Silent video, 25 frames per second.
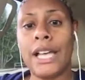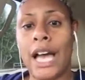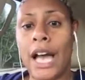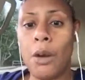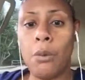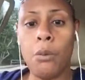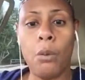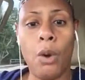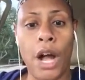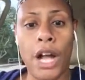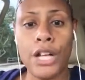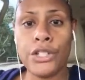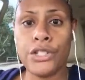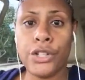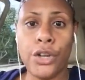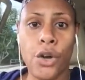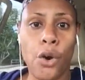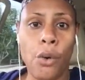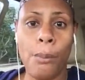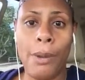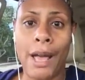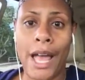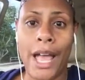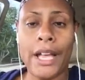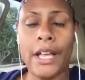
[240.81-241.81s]
I
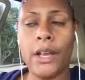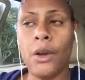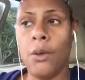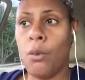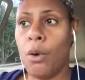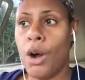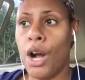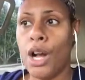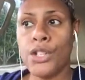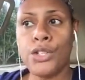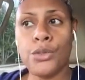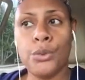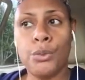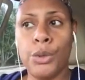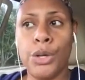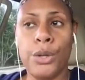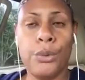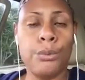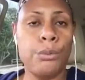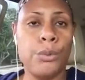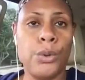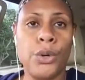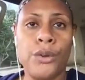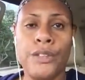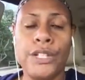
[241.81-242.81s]
go back and watch
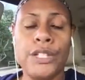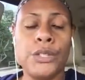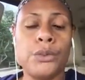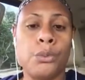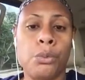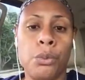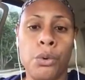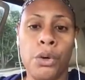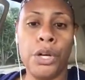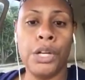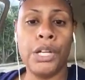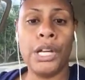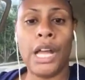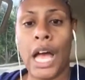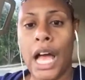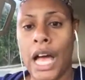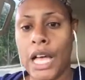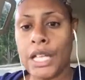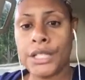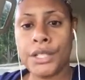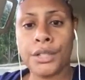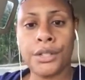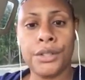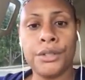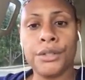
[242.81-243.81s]
what movies won
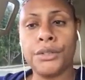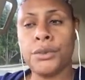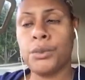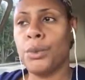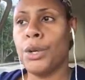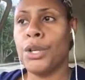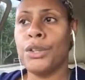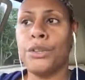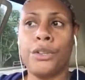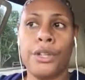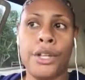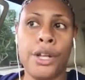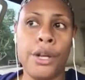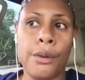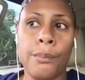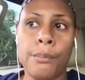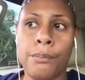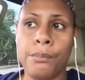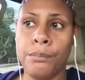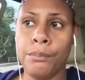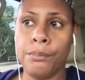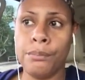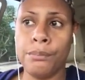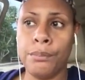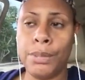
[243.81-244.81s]
Oscars, whether they're
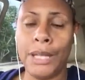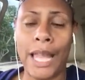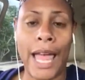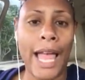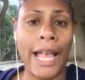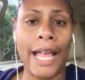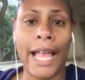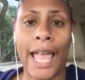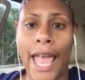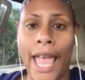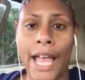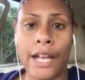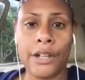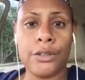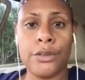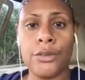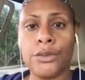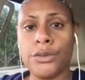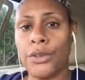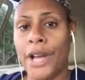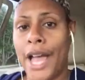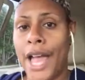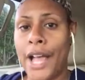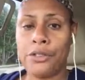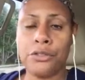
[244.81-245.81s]
black
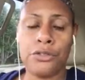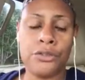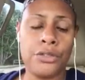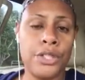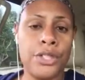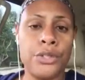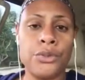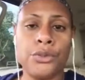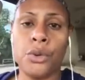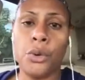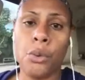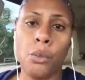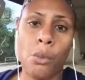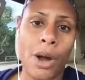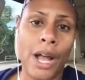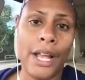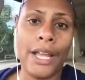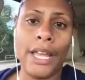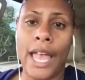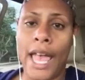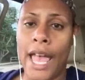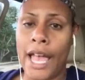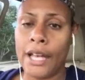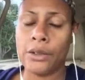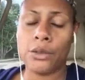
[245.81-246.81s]
actors or actresses or
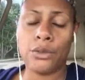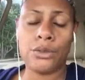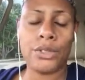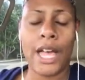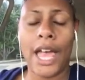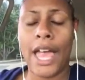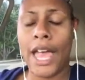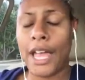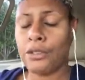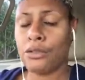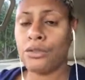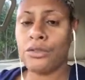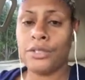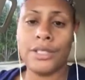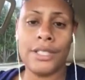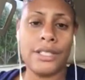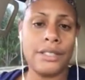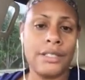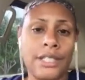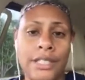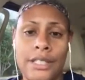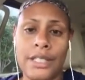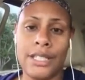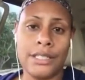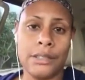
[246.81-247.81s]
white actors or
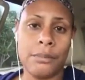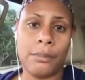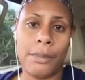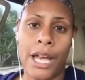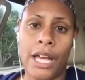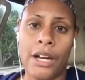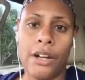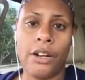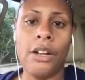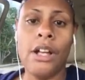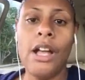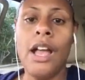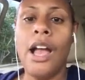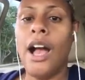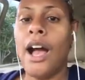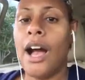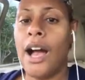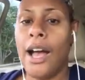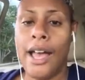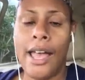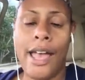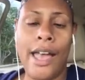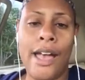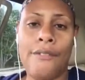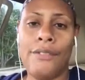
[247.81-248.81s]
actresses. It doesn't matter.
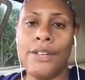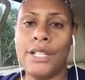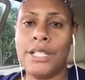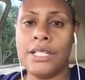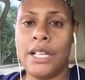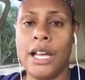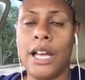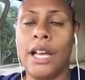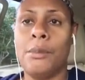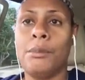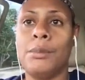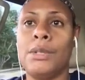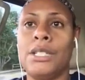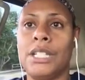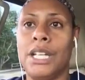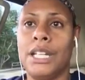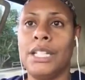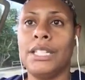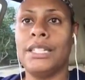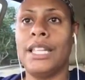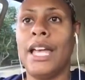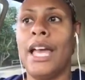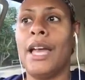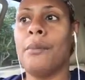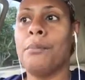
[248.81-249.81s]
I have at times
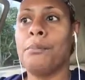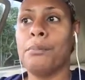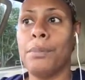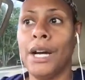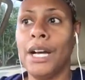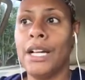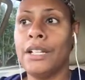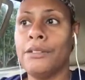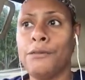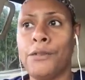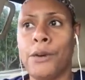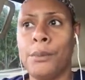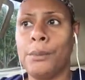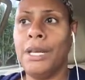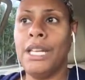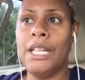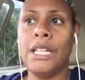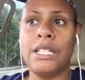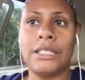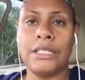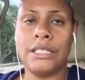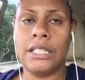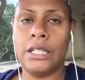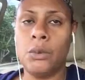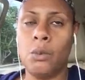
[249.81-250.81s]
done that. But for me
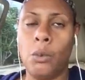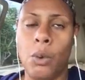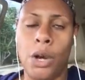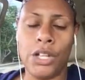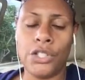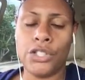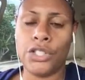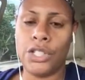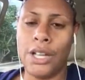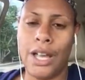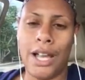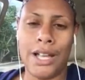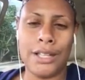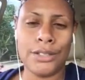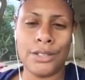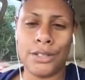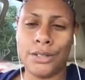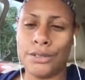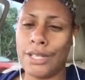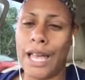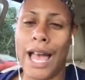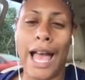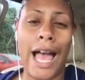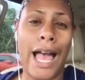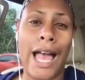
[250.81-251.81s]
to sit and watch the
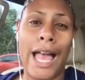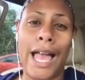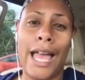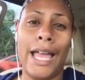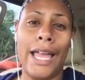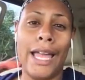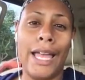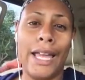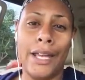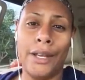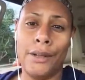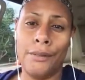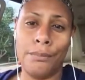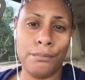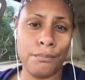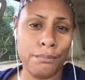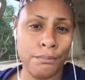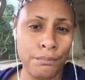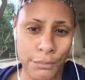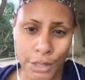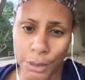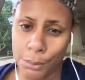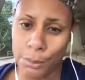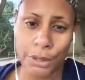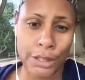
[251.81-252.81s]
Oscars, I
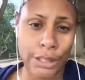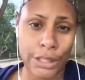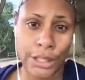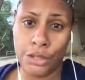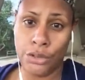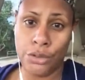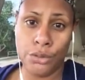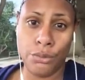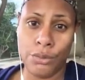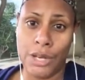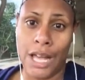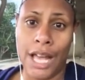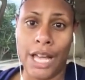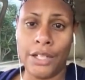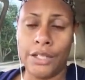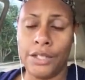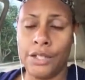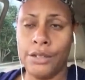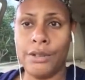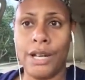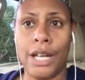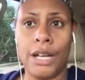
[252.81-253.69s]
typically do not do.